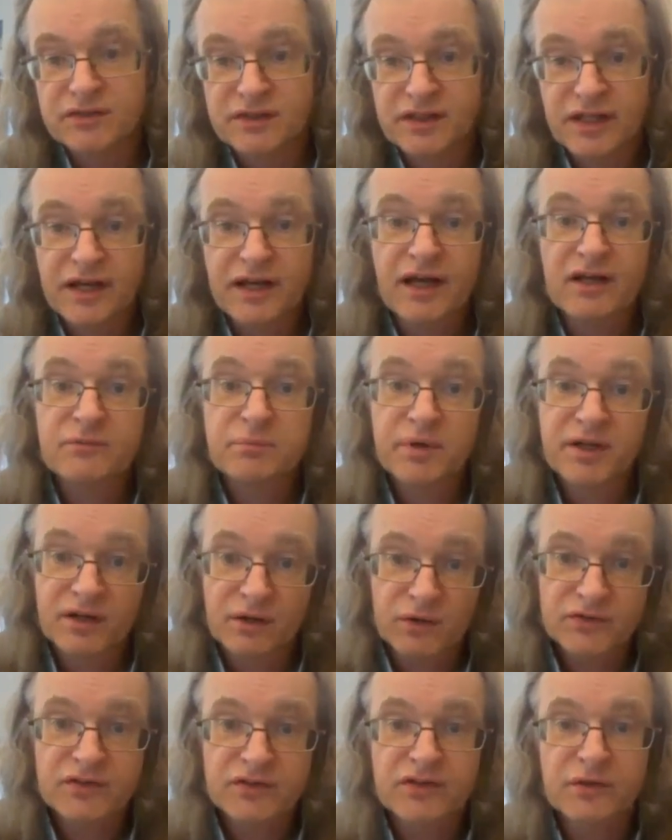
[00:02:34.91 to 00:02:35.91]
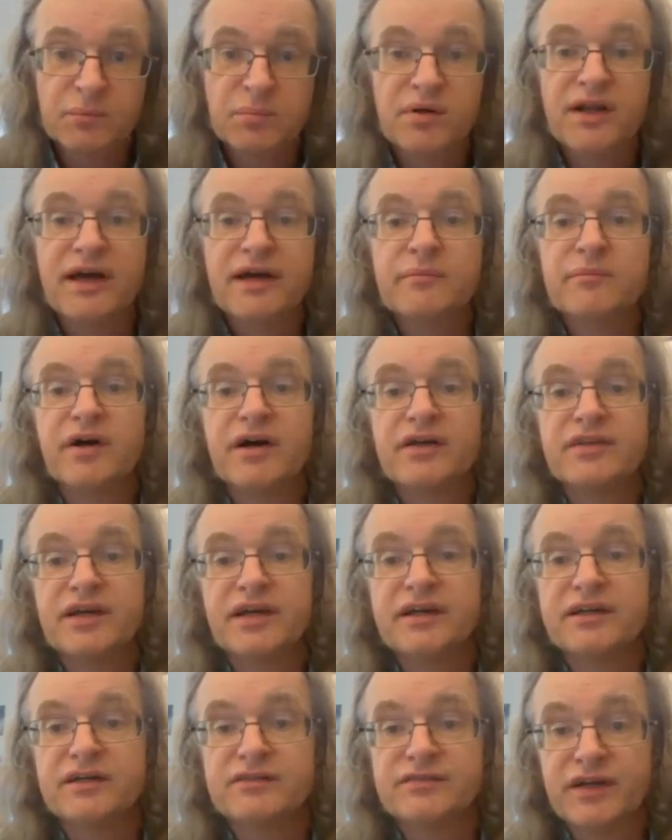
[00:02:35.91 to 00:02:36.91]
and that had been also the plan by
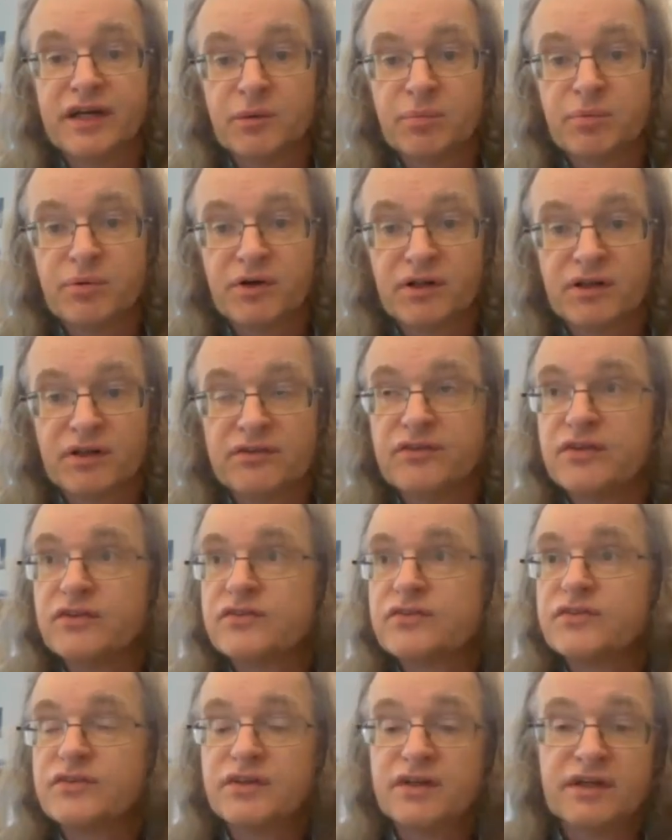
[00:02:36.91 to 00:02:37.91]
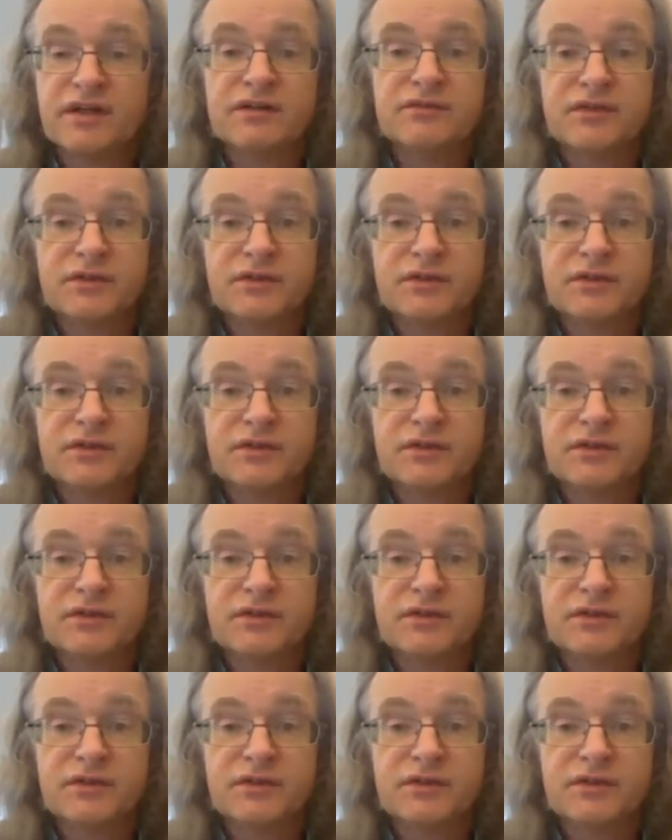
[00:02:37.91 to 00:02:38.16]
the end of April this year.